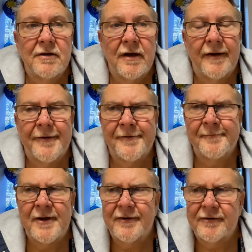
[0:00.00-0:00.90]

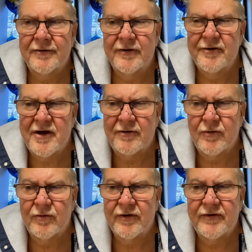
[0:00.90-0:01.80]
um, they're not
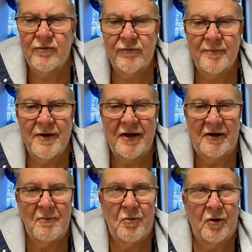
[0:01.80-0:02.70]
going to deal with me
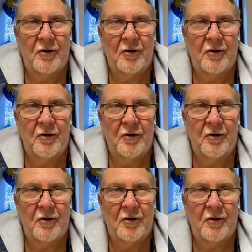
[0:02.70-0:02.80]
anymore.